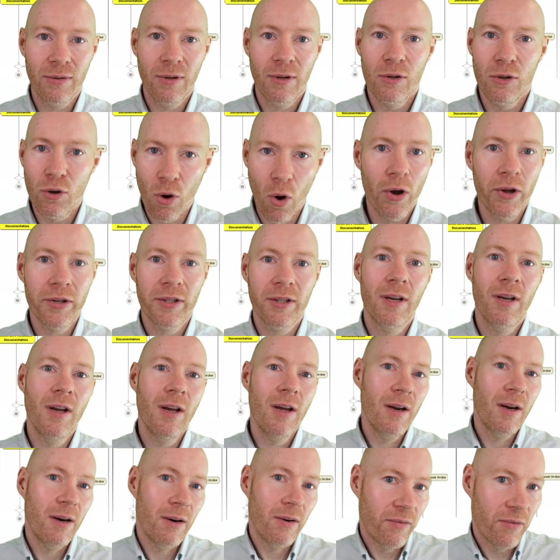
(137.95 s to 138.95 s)
not
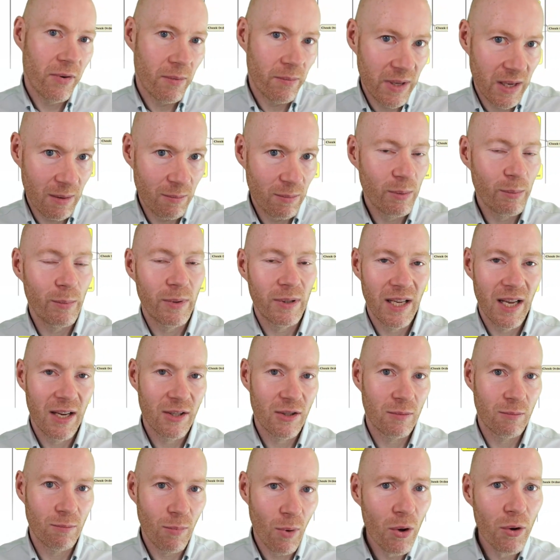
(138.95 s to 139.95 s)
from the
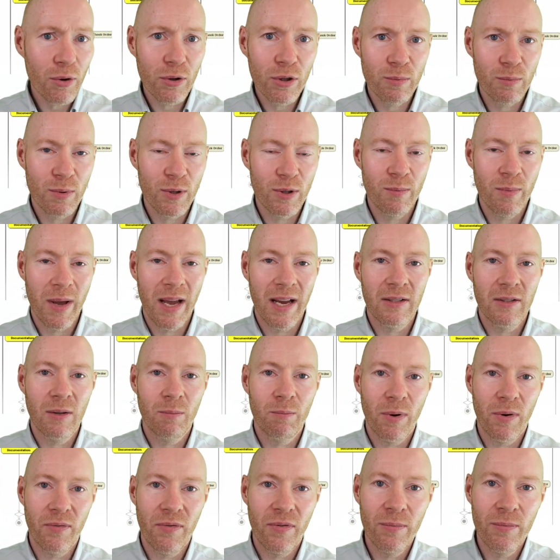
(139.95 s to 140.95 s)
implementation model's perspective,
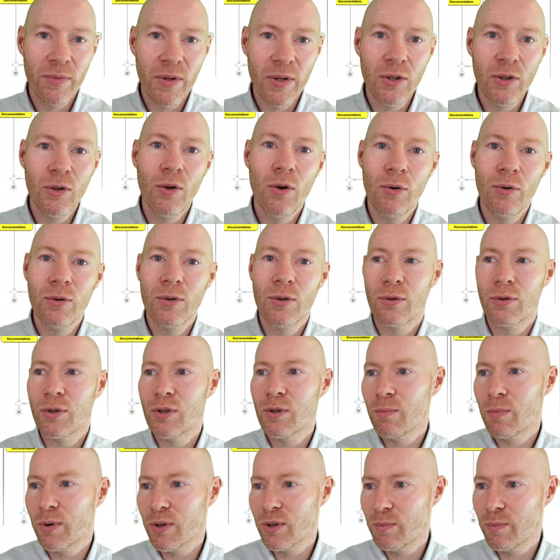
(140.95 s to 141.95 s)
but from the user's
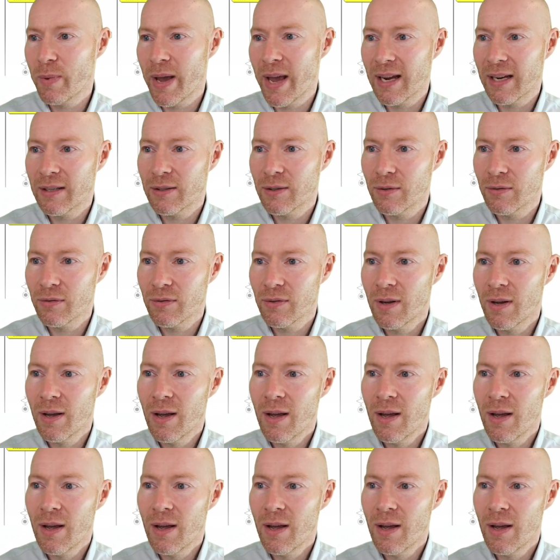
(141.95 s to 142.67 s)
perspective.